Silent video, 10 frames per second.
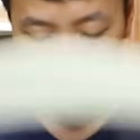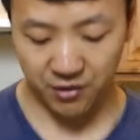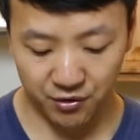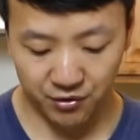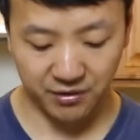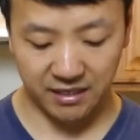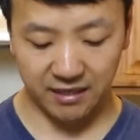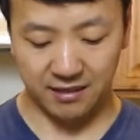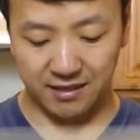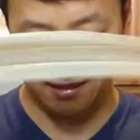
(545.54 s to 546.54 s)
you're
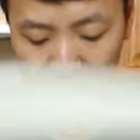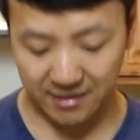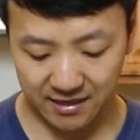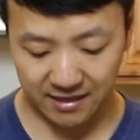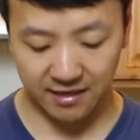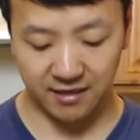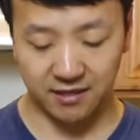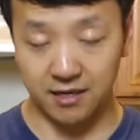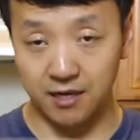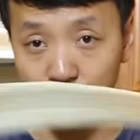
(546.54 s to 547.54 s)
using, and
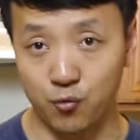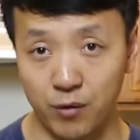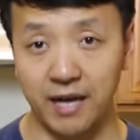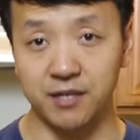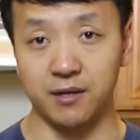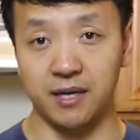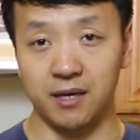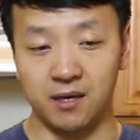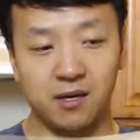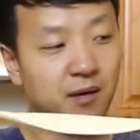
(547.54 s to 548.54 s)
it's gonna
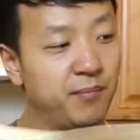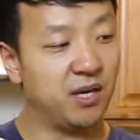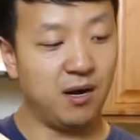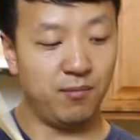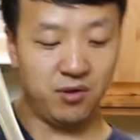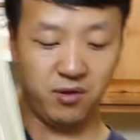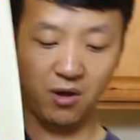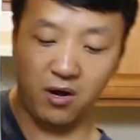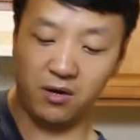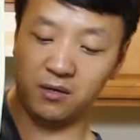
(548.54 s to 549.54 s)
gradually become
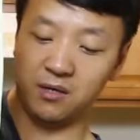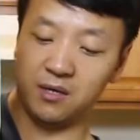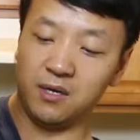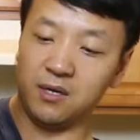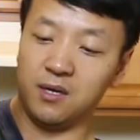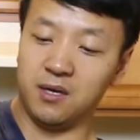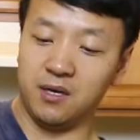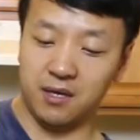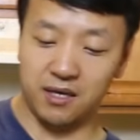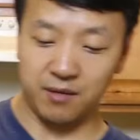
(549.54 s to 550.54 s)
long
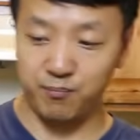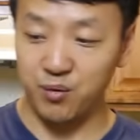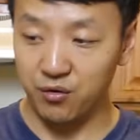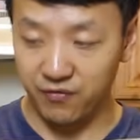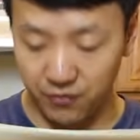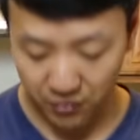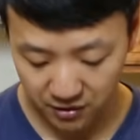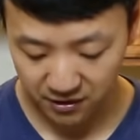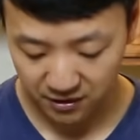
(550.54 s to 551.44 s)
and beautiful.